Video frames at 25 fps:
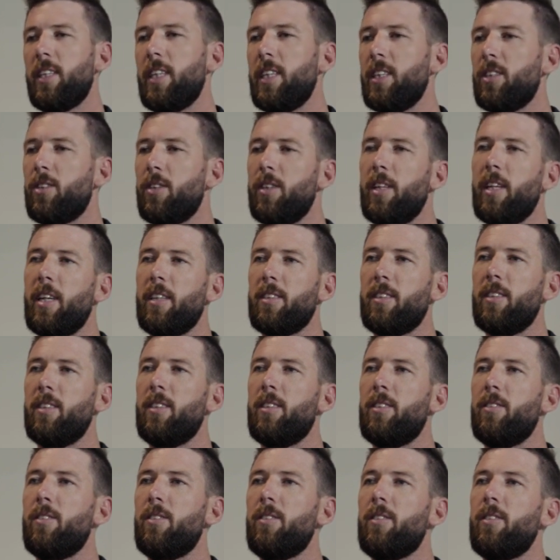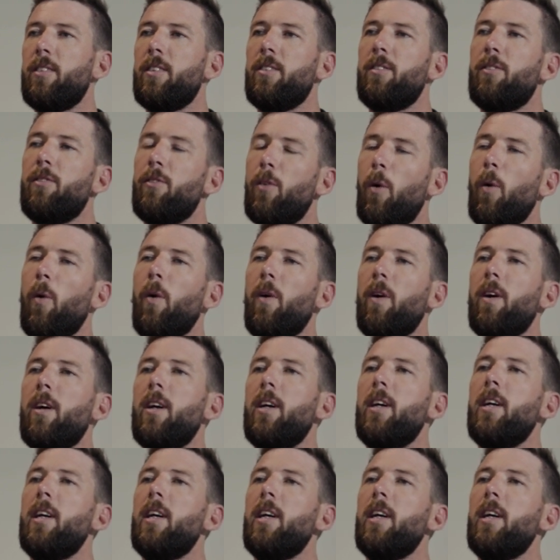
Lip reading: in 2004,